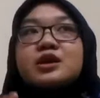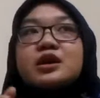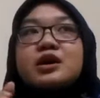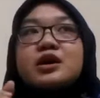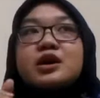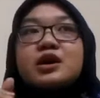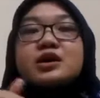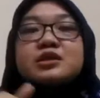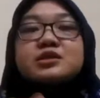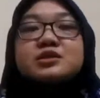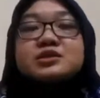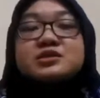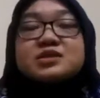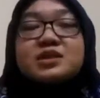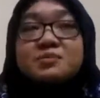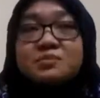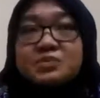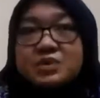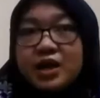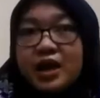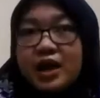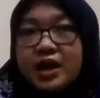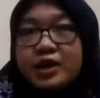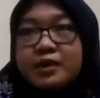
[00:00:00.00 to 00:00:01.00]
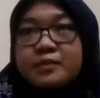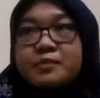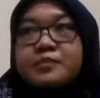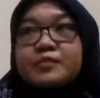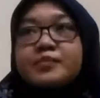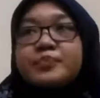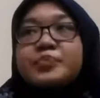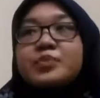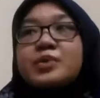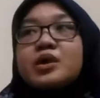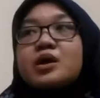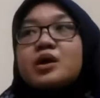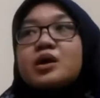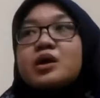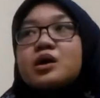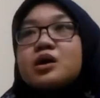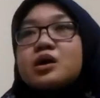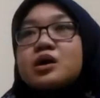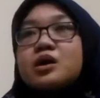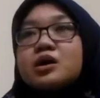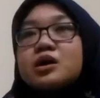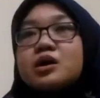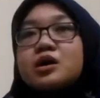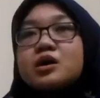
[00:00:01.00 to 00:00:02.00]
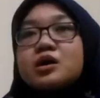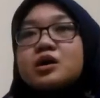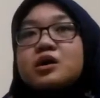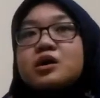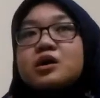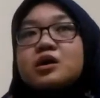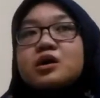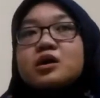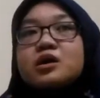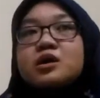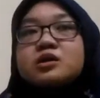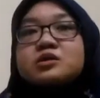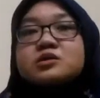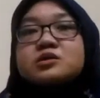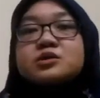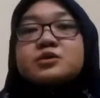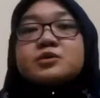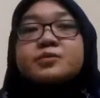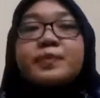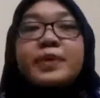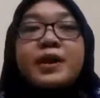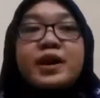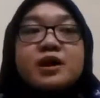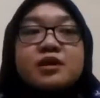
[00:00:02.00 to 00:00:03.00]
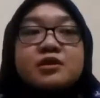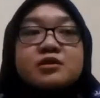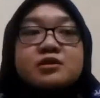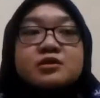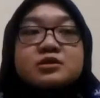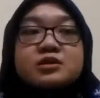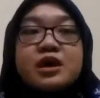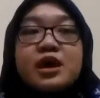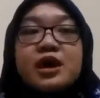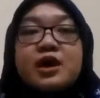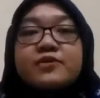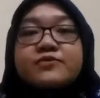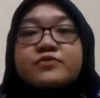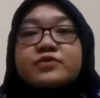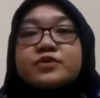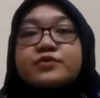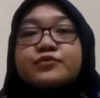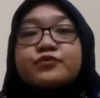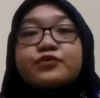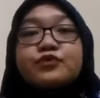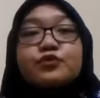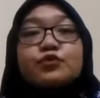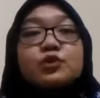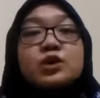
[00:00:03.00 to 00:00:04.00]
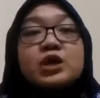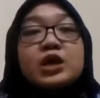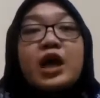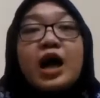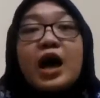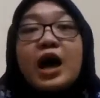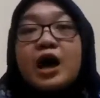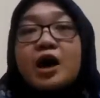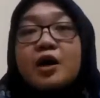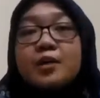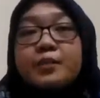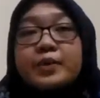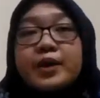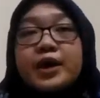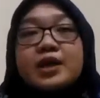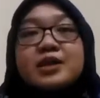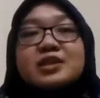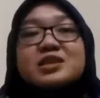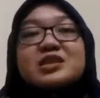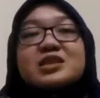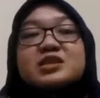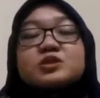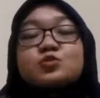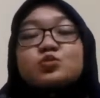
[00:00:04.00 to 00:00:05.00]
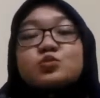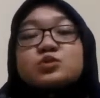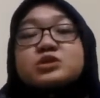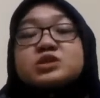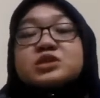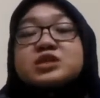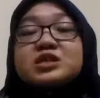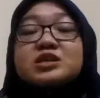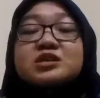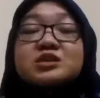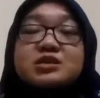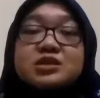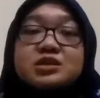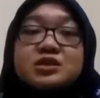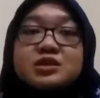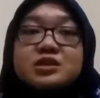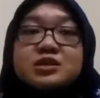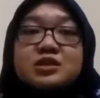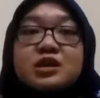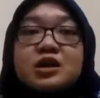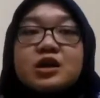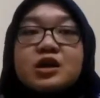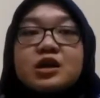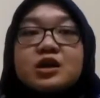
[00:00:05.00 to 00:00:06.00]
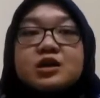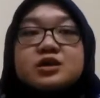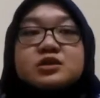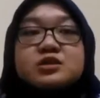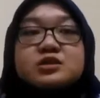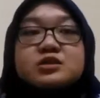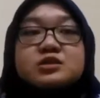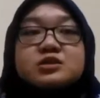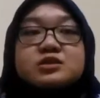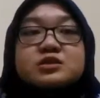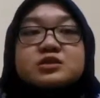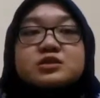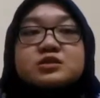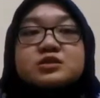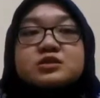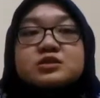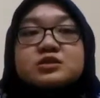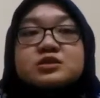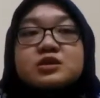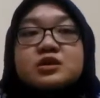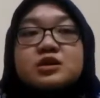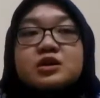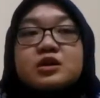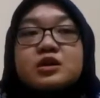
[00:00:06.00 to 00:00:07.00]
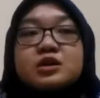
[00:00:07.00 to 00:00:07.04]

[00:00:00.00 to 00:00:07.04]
And at the same time, the pirate have a fully armed, and this will threaten the